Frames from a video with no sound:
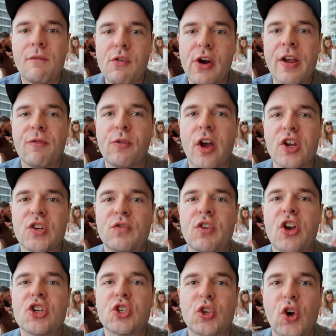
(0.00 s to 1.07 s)
Very fresh
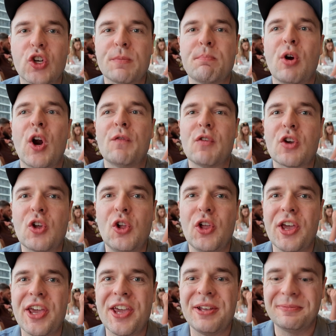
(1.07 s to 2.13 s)
fish, cooked
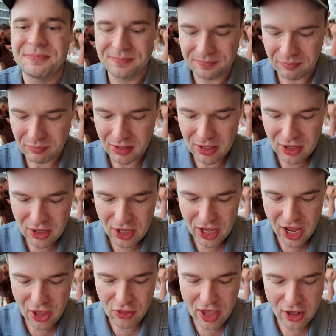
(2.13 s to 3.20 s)
perfectly.
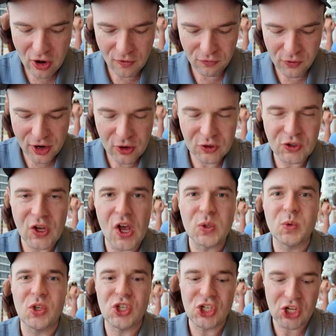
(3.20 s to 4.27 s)
And that Alfredo
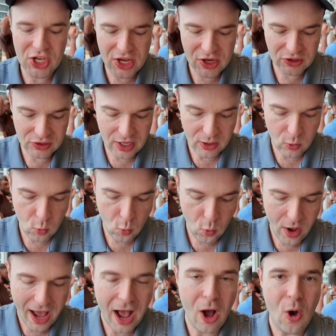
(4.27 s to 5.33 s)
sauce with cheese, like,
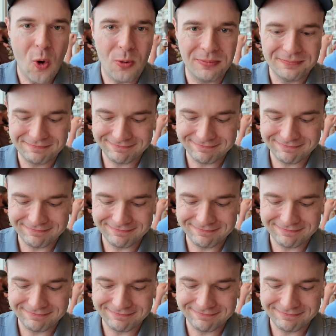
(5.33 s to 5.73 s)
wow.